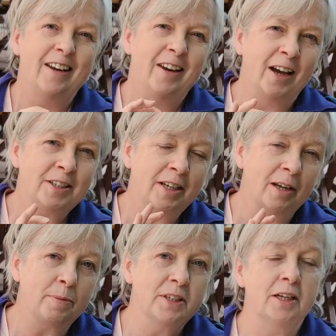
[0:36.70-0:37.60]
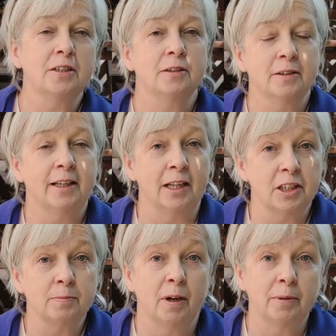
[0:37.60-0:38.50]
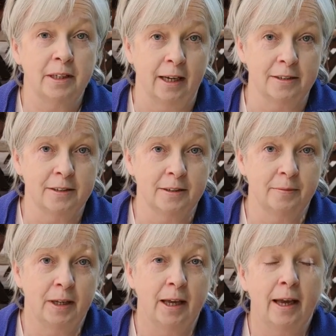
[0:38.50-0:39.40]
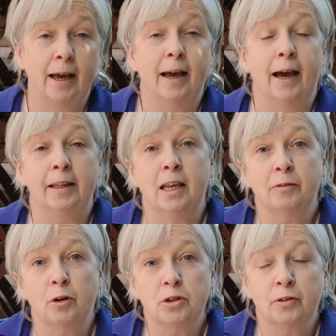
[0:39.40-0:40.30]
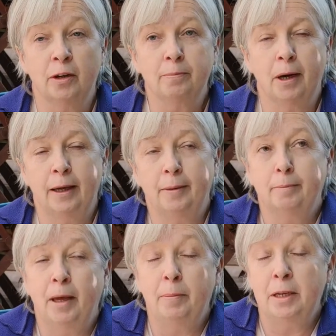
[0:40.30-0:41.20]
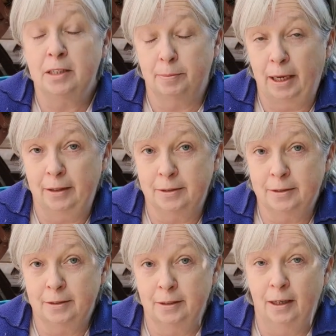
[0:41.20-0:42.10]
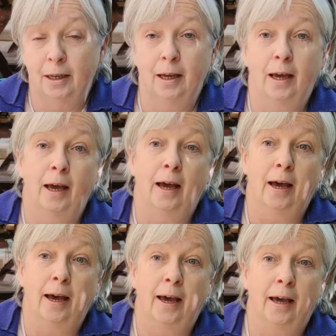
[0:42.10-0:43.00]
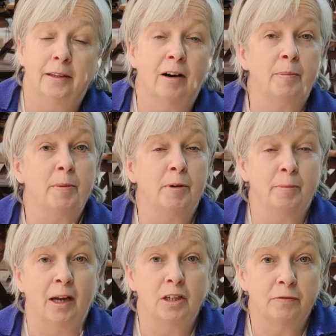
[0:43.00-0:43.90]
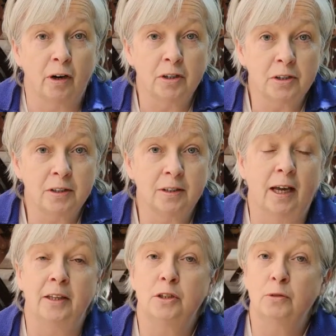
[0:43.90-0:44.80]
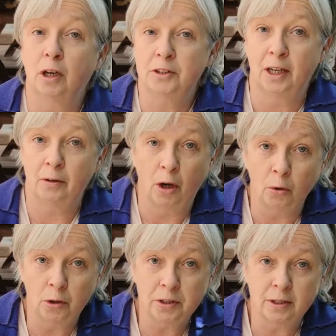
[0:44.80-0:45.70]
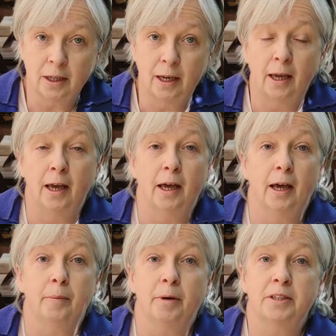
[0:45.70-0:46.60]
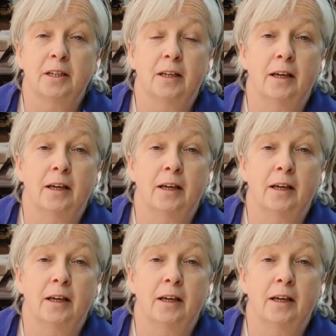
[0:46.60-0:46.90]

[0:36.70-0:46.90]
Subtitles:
99% the answer is probably yes. And then, of course, you've got my maybe it depends. There are people who manage forests, and they do cut down oaks, but